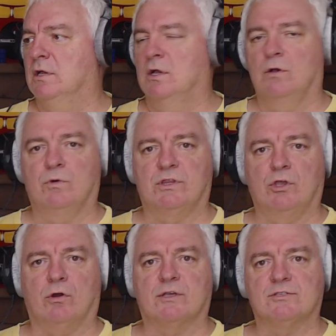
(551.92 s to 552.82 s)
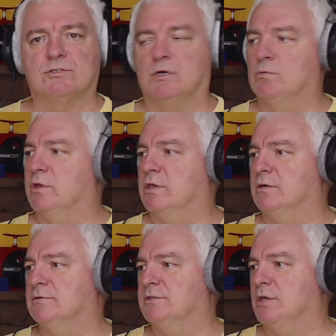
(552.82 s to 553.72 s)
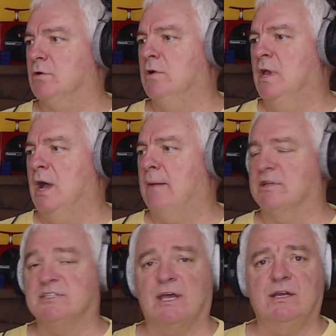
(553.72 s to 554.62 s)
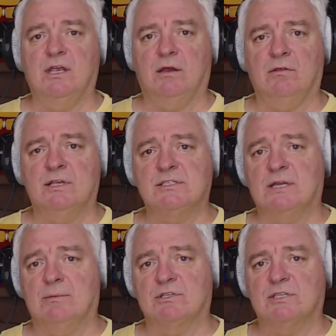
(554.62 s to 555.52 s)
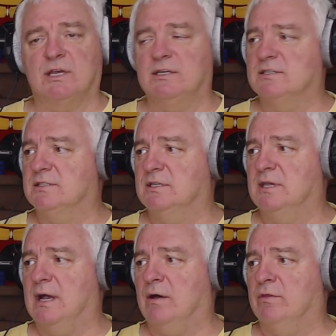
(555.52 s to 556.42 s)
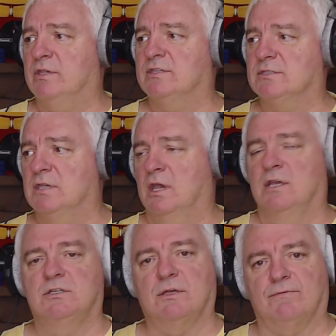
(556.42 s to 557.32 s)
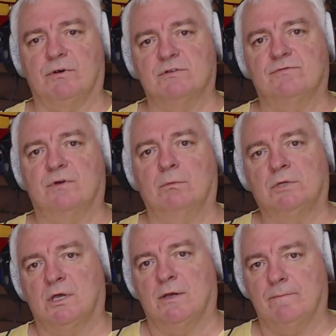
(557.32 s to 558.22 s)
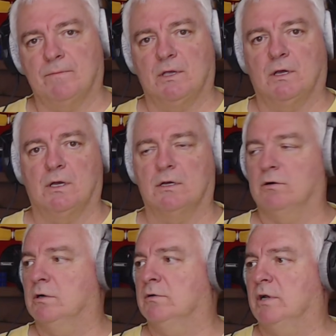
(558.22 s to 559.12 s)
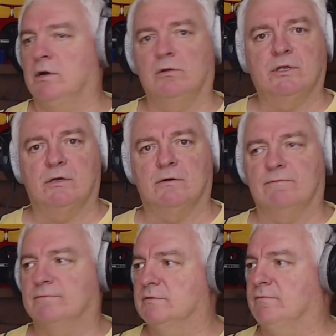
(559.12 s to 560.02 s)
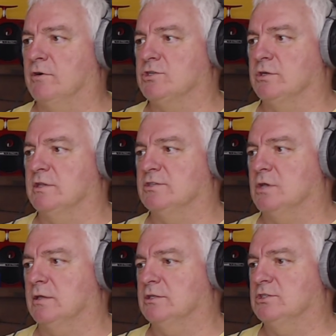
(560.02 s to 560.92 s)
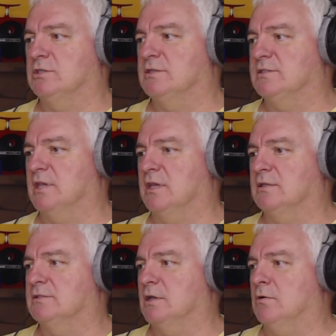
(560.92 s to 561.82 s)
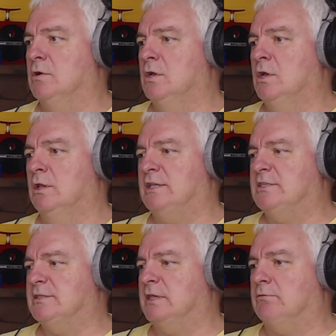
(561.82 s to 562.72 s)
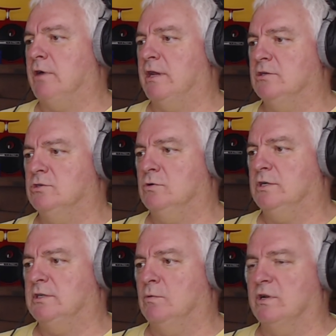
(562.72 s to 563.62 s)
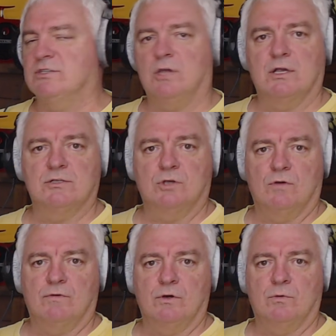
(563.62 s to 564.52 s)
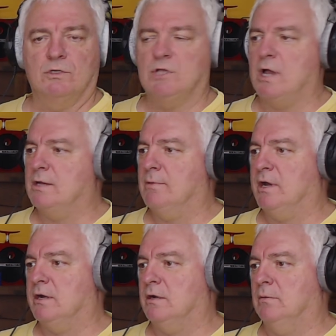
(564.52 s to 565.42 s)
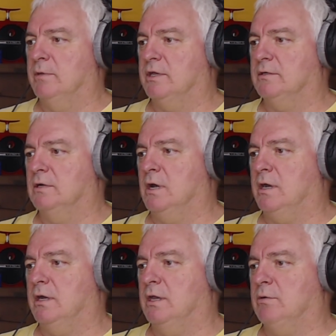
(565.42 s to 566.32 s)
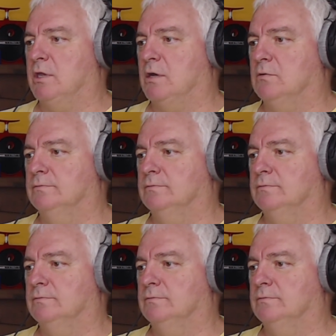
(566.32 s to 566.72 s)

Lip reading: with the orchestra with her. So I'm excited to hear this, and I'm excited to see how this differs from the earlier version of the song that she just sang. So let's just get right into it, and when the song is over, we'll talk about it a little bit. All right, here we go.